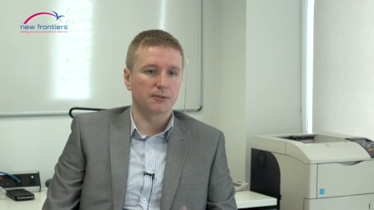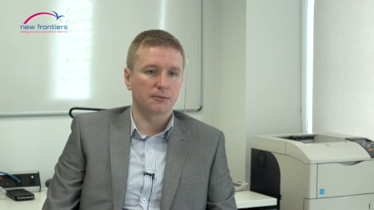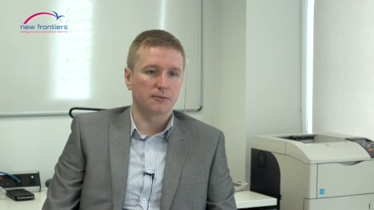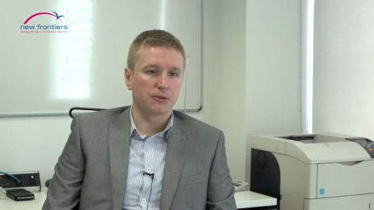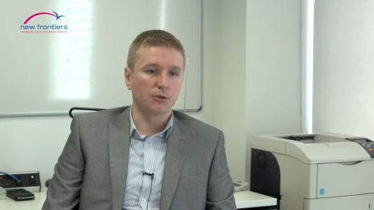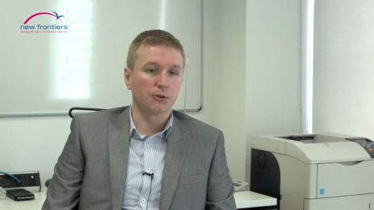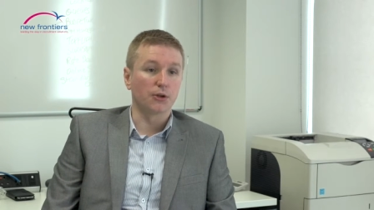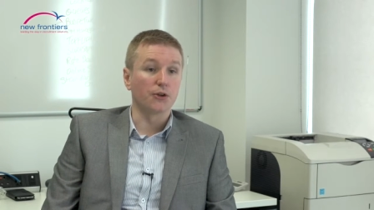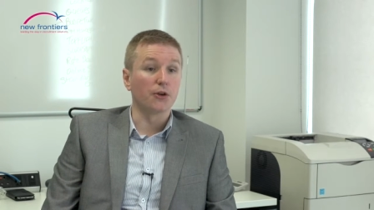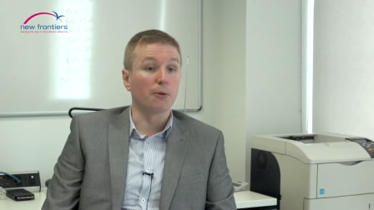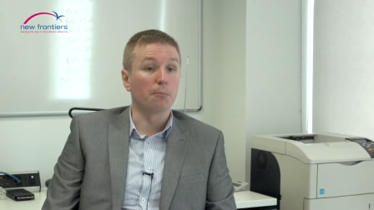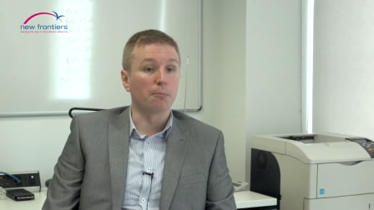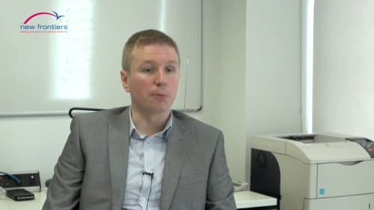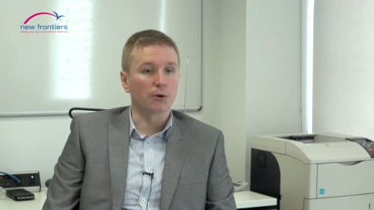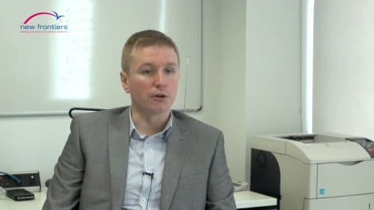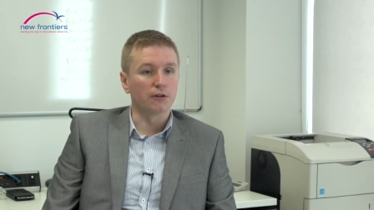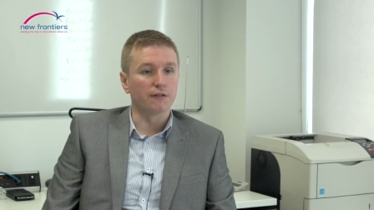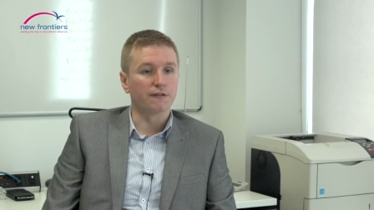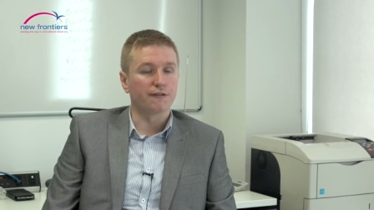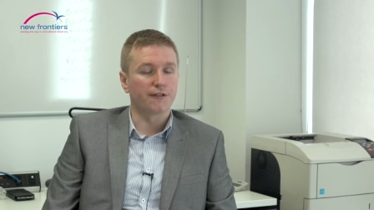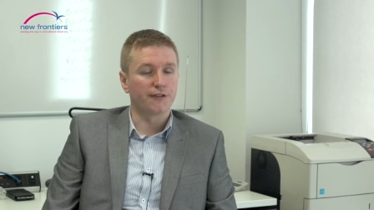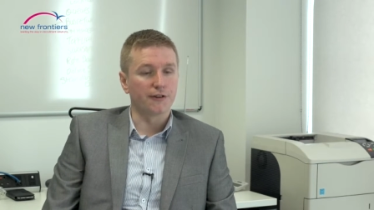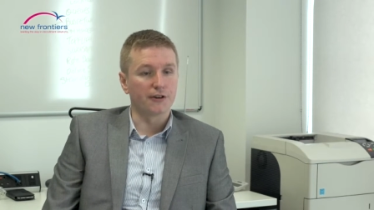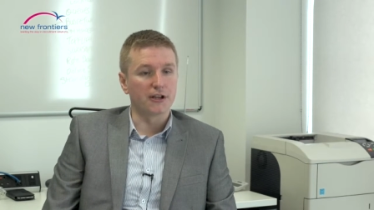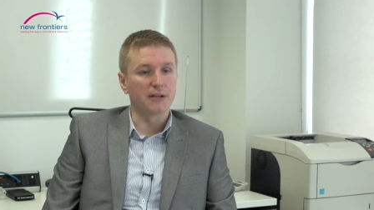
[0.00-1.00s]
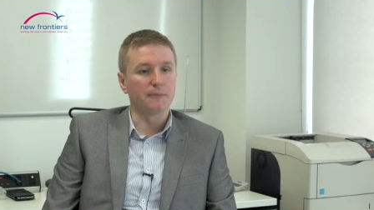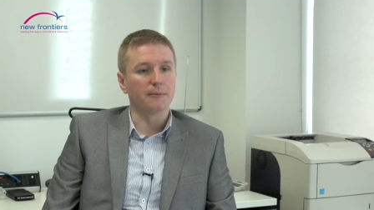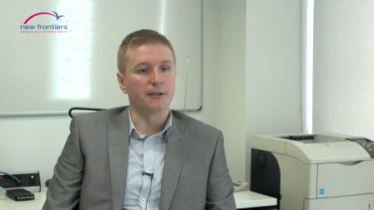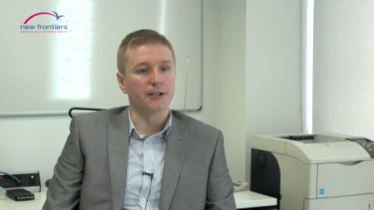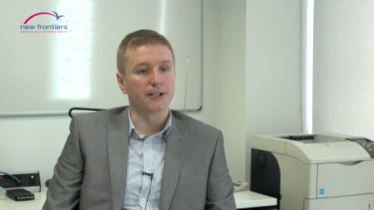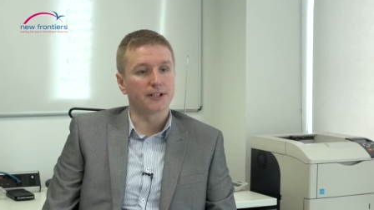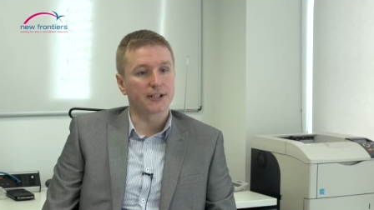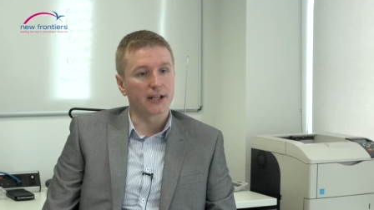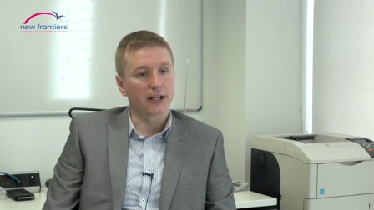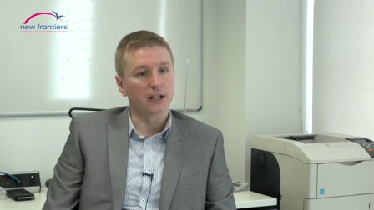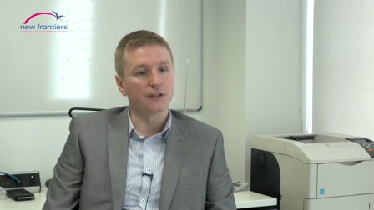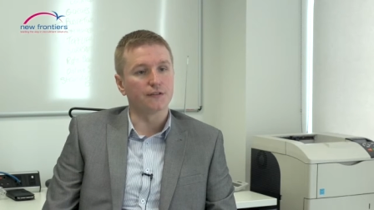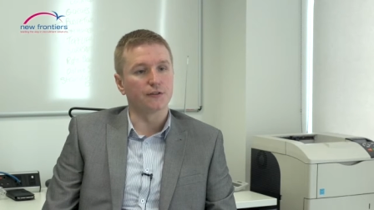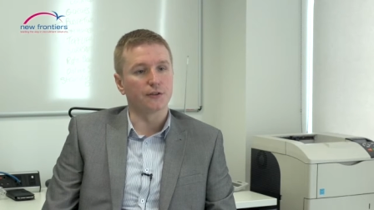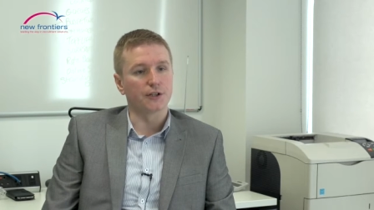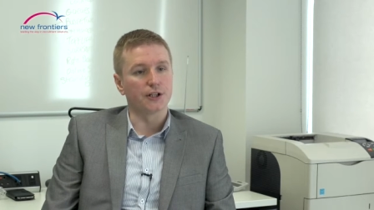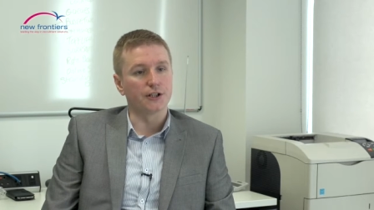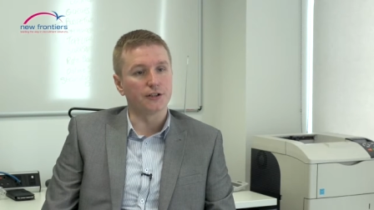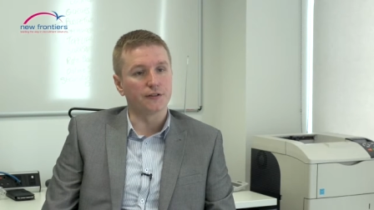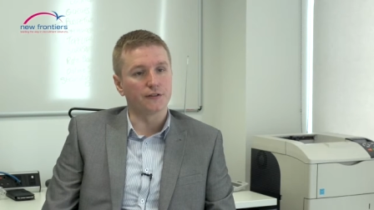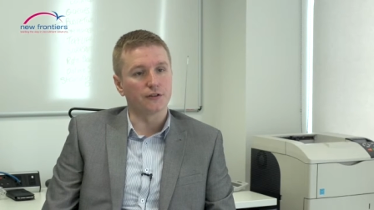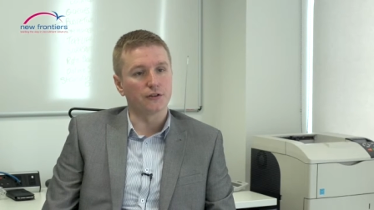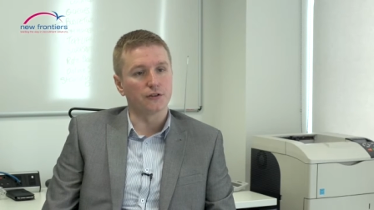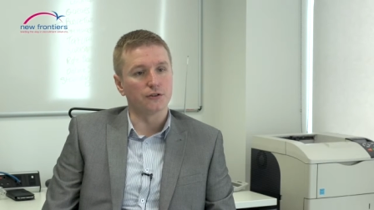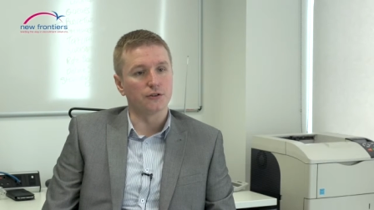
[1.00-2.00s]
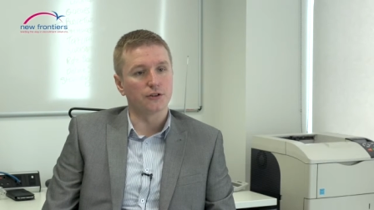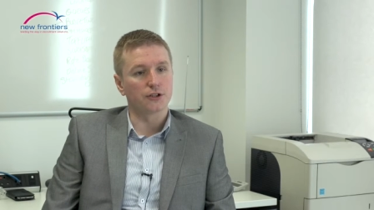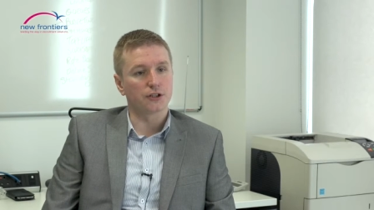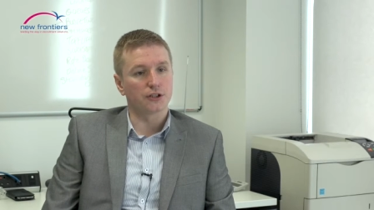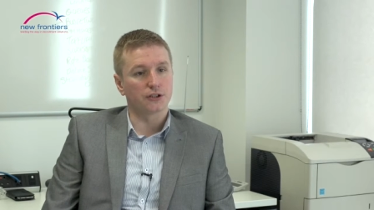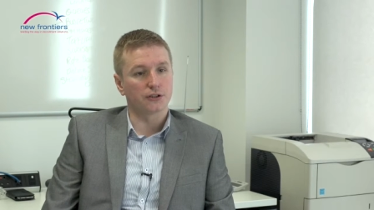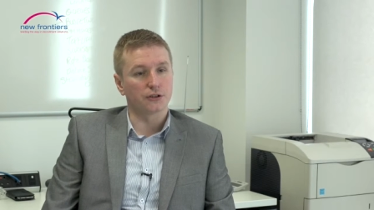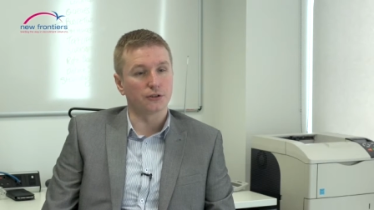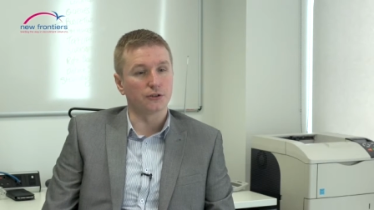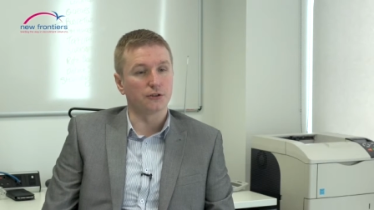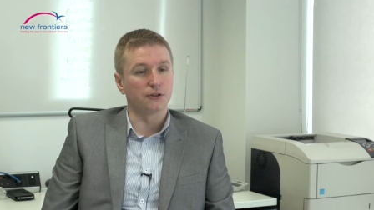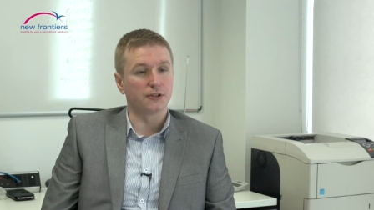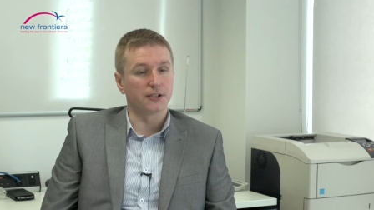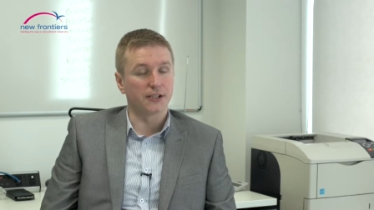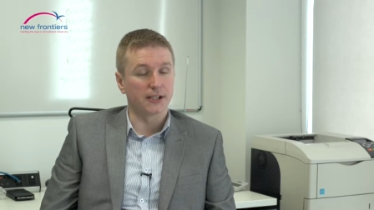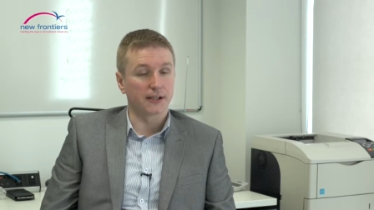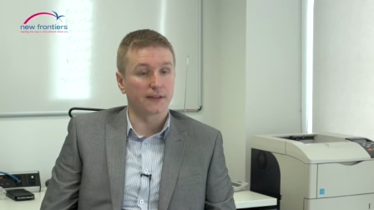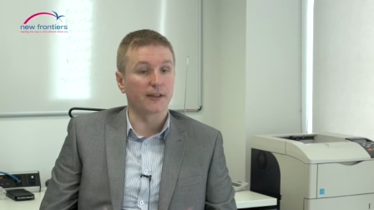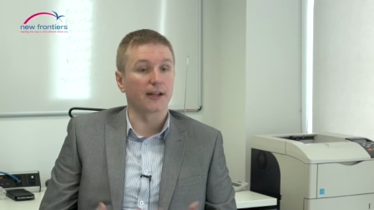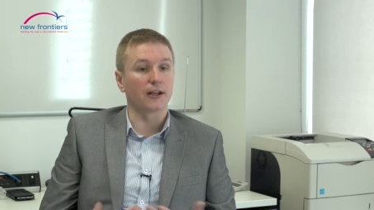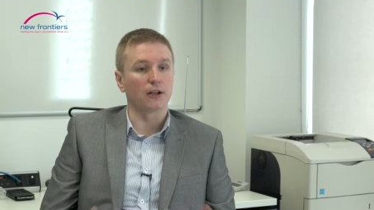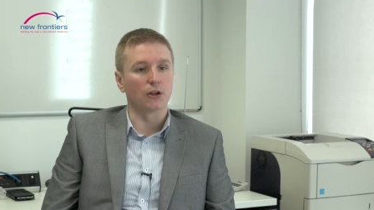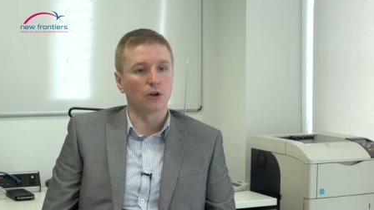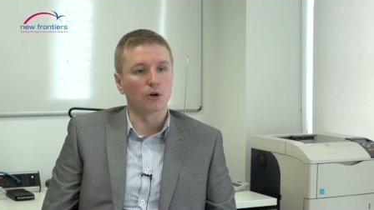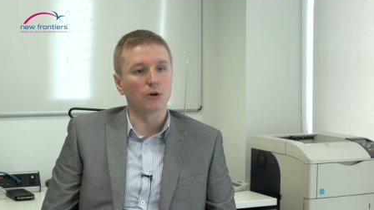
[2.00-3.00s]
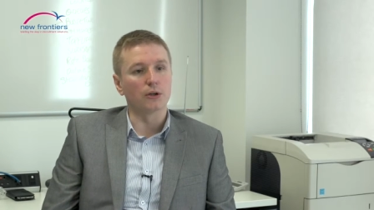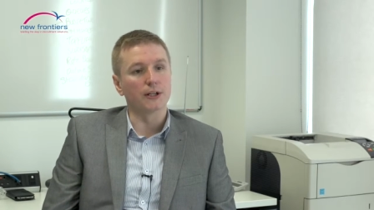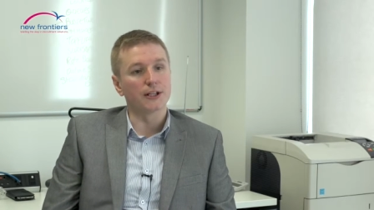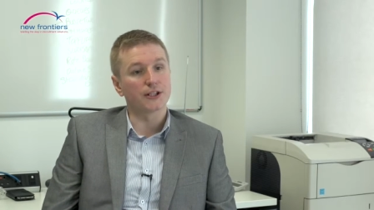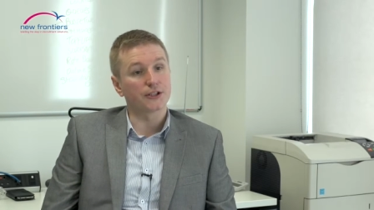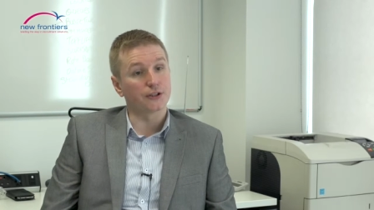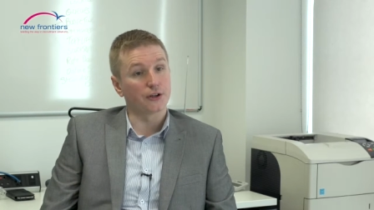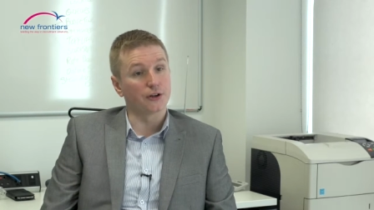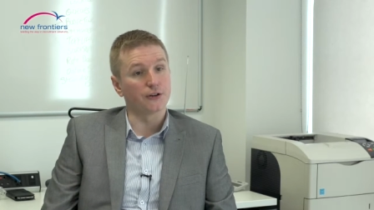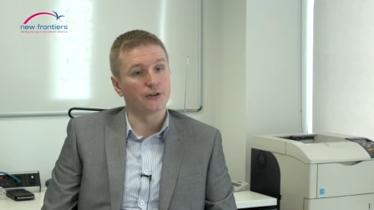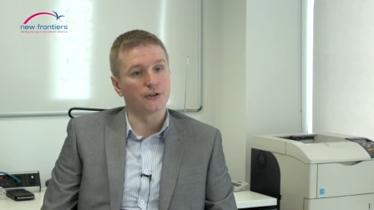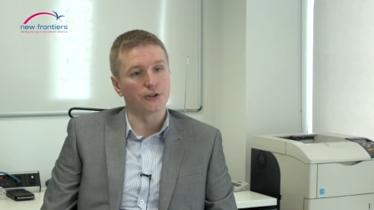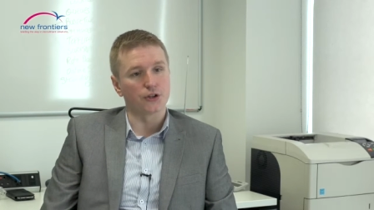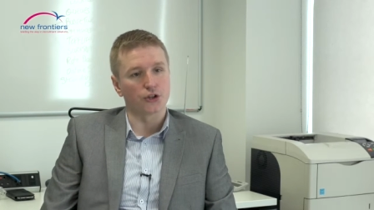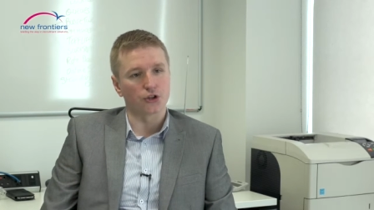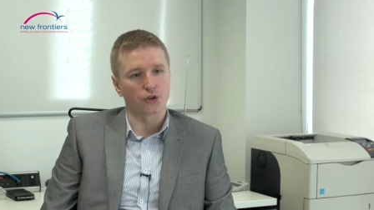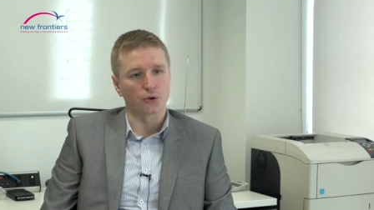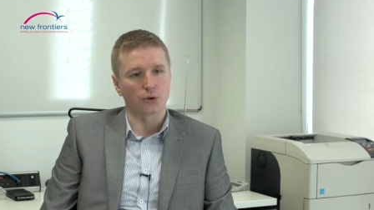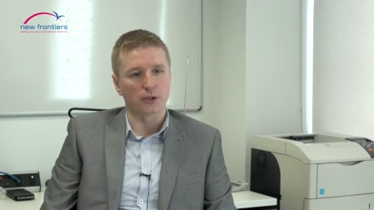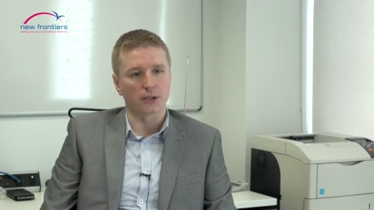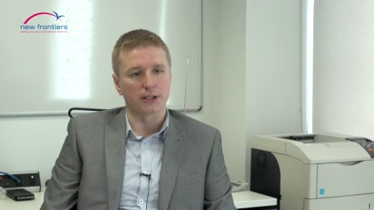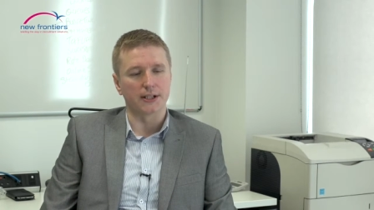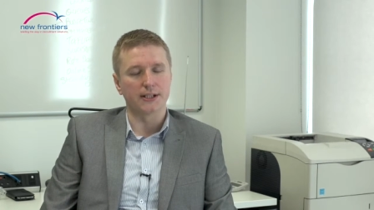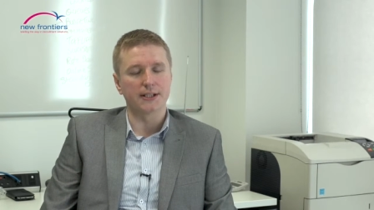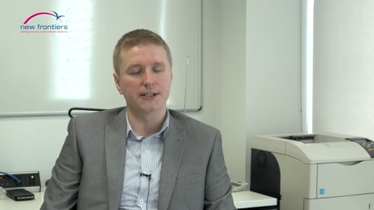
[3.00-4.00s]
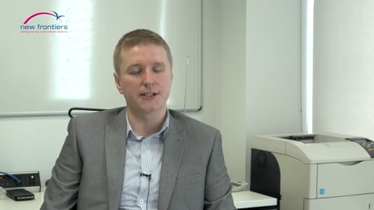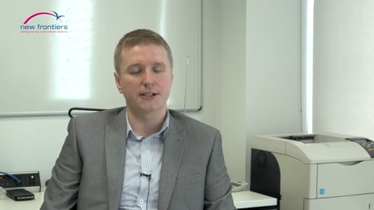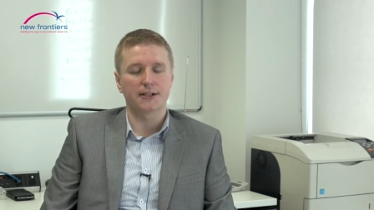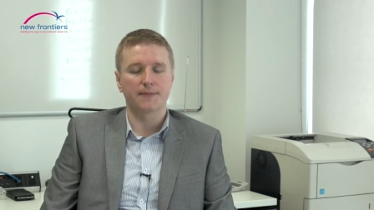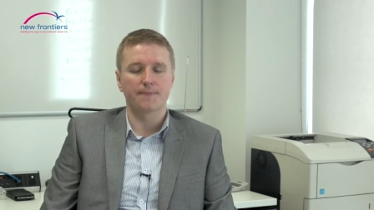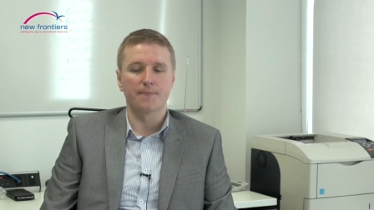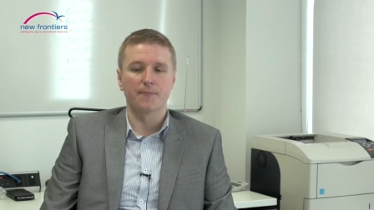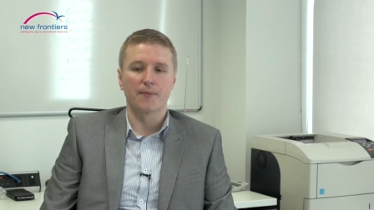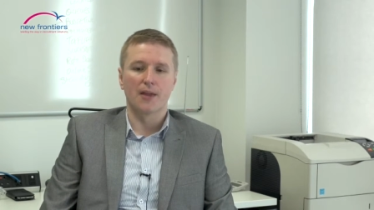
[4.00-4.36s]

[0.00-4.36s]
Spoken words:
do a number of 30-minute telephone interviews to take that long list down to a short list.